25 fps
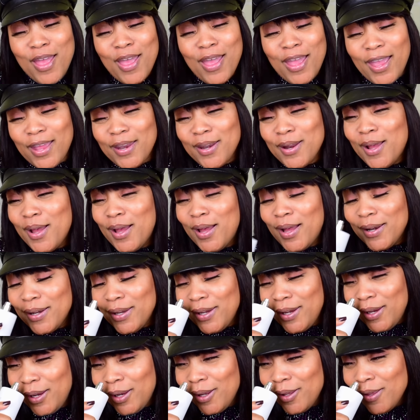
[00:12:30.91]
And
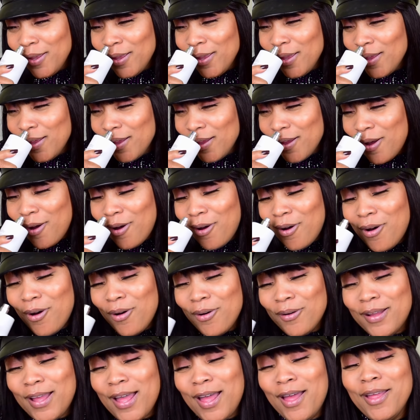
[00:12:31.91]
honey, oh
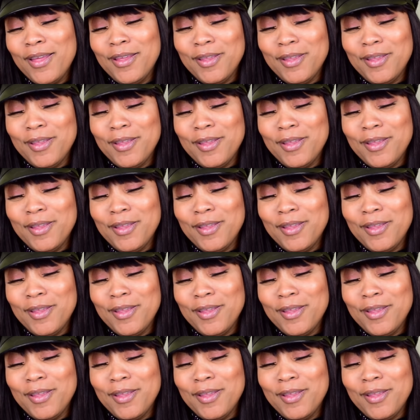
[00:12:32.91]
God.